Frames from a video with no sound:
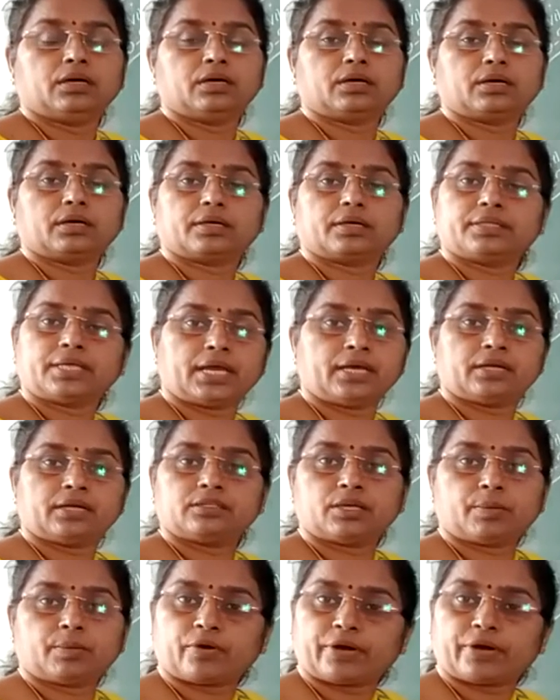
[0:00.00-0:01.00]
there the
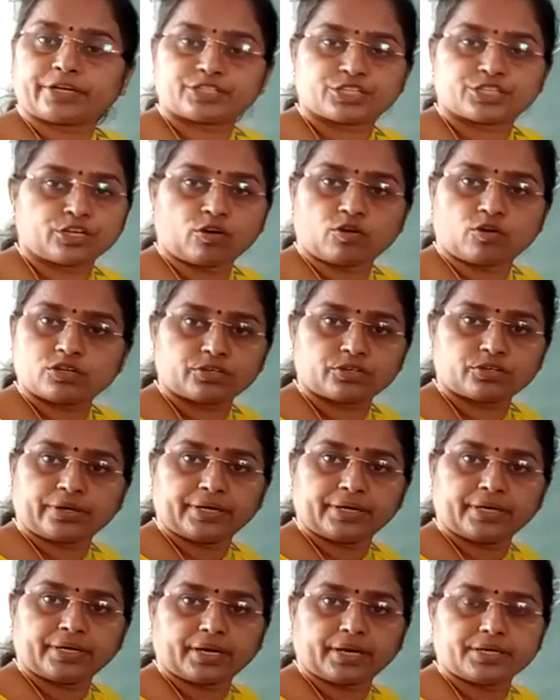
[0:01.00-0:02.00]
production also
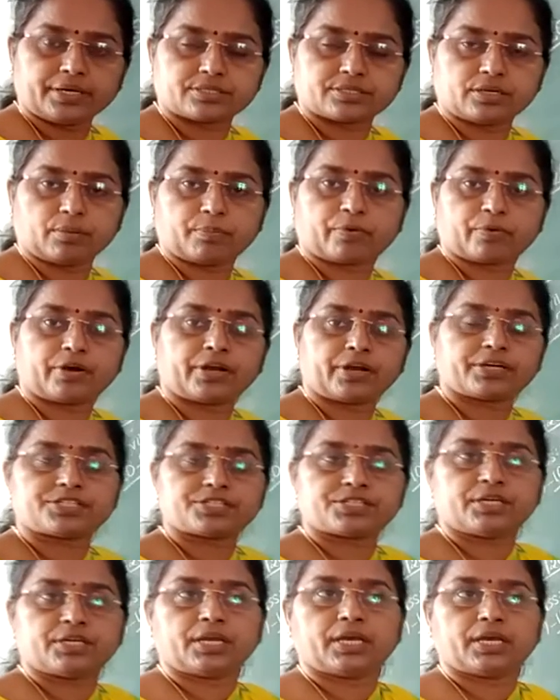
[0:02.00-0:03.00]
increased.
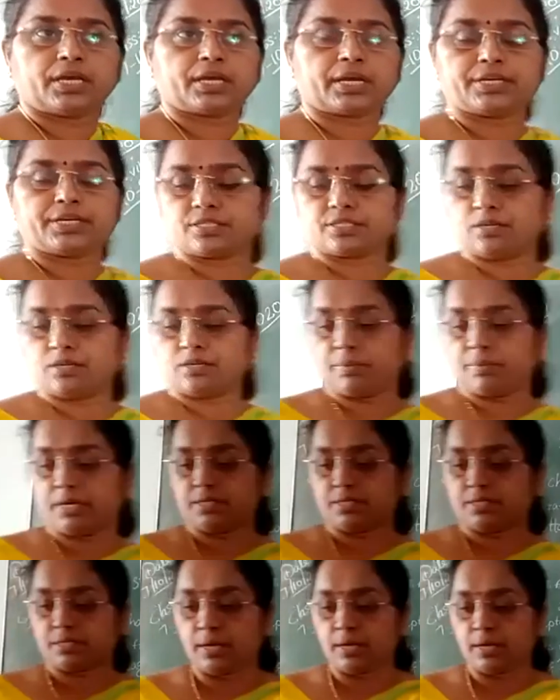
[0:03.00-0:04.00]
Production increased means
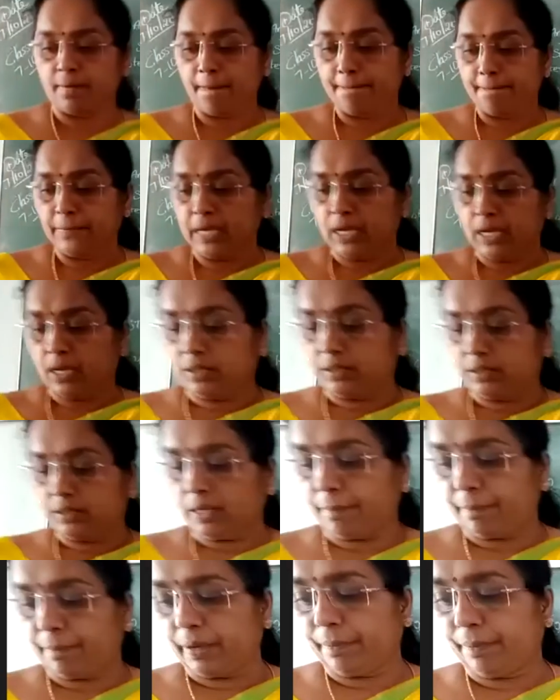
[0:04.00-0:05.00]
that the
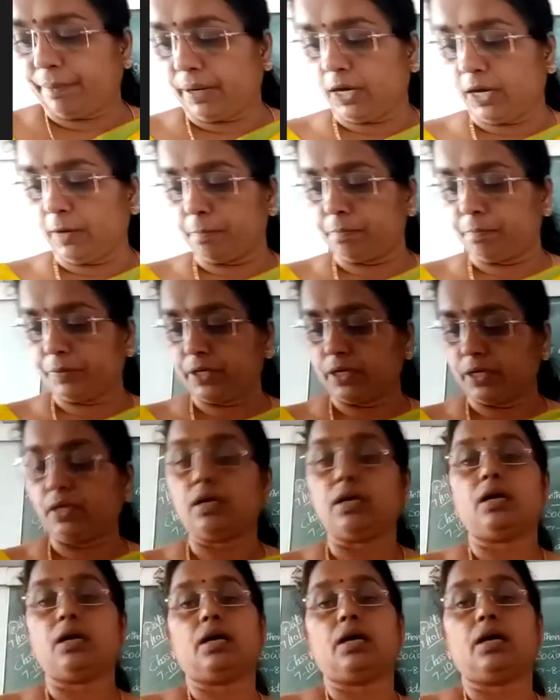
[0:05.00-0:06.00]
people
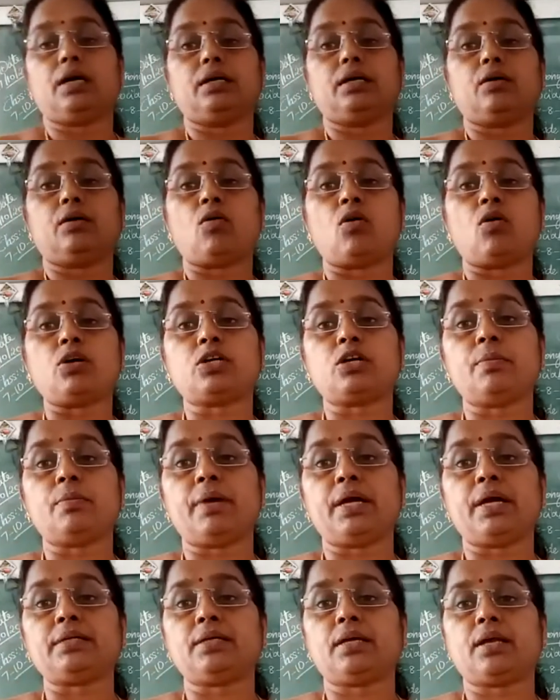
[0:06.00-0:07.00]

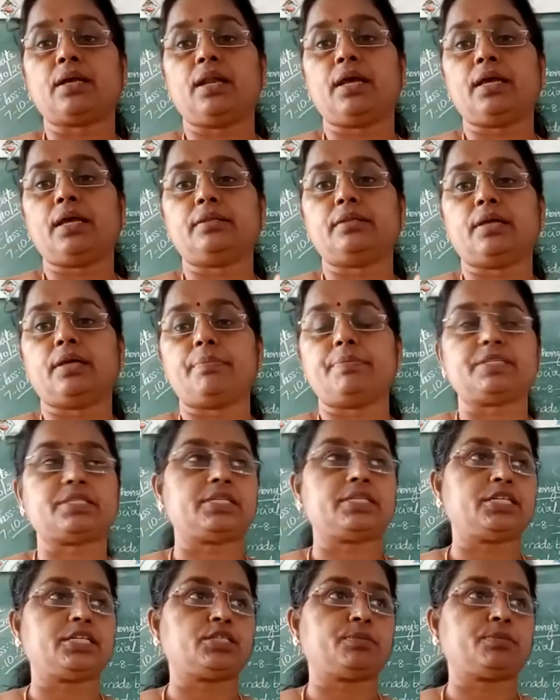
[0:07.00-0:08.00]
automatically the
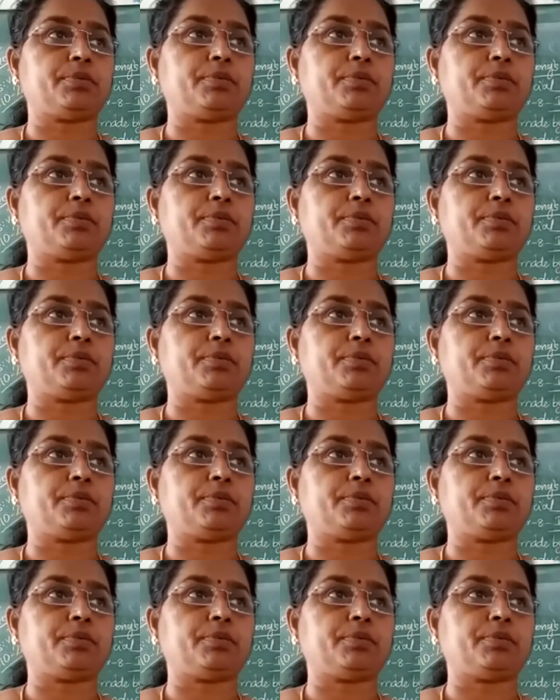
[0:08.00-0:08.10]
business